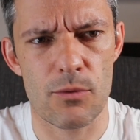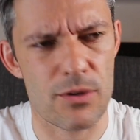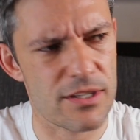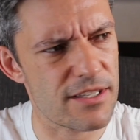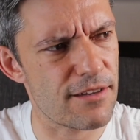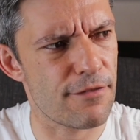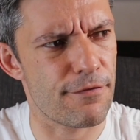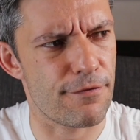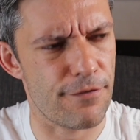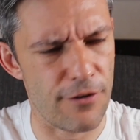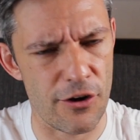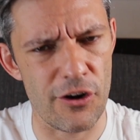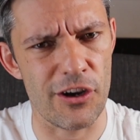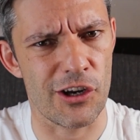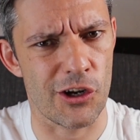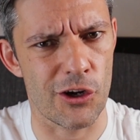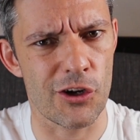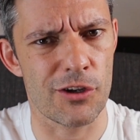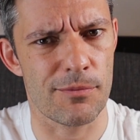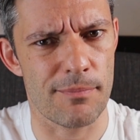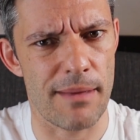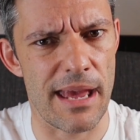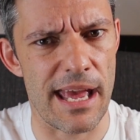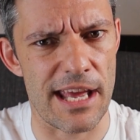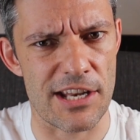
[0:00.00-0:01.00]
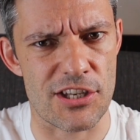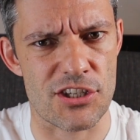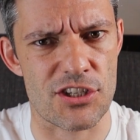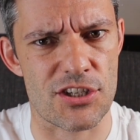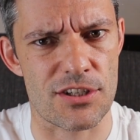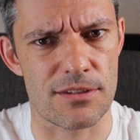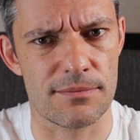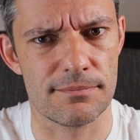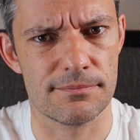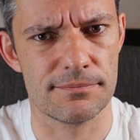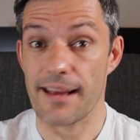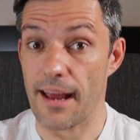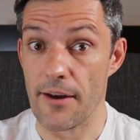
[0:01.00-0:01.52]
was a very good
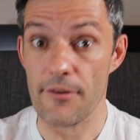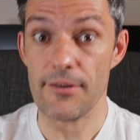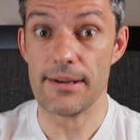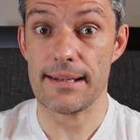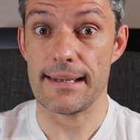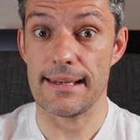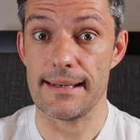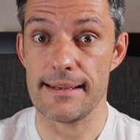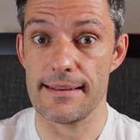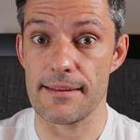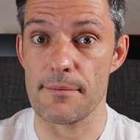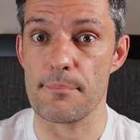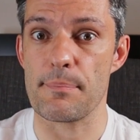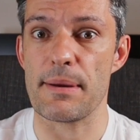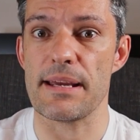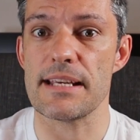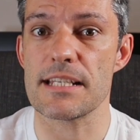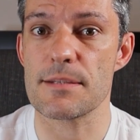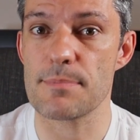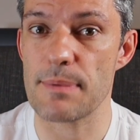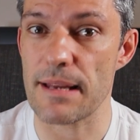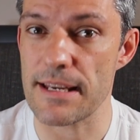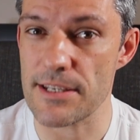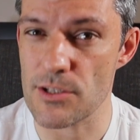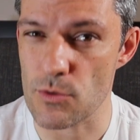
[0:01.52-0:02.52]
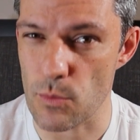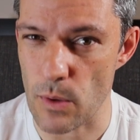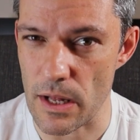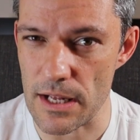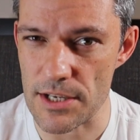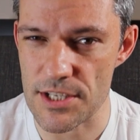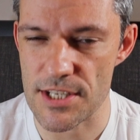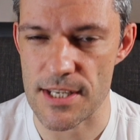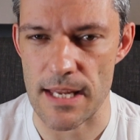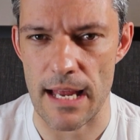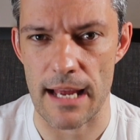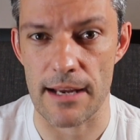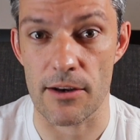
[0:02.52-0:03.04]
match. Currently, the best placed
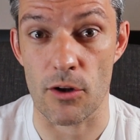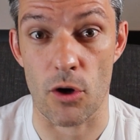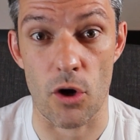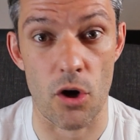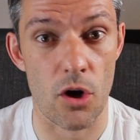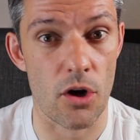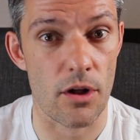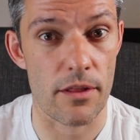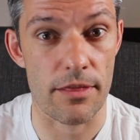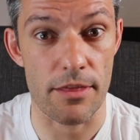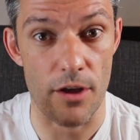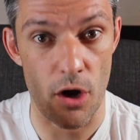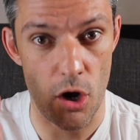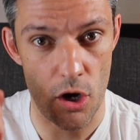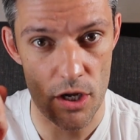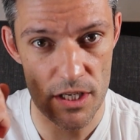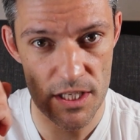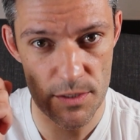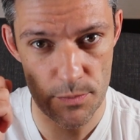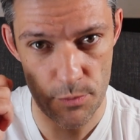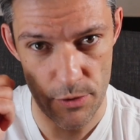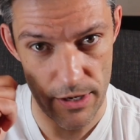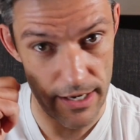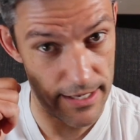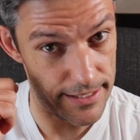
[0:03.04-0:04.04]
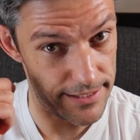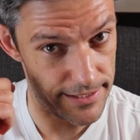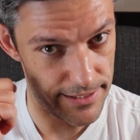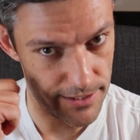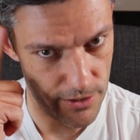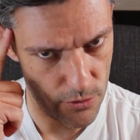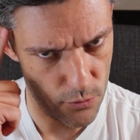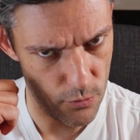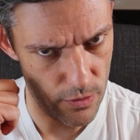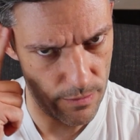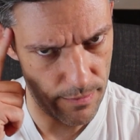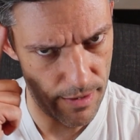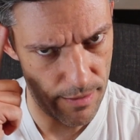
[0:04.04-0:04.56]
Welsh side are the Ospreys.
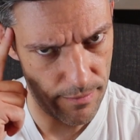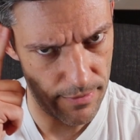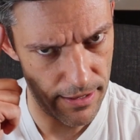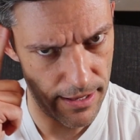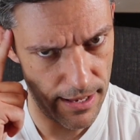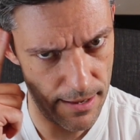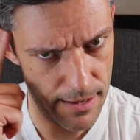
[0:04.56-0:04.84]
Remember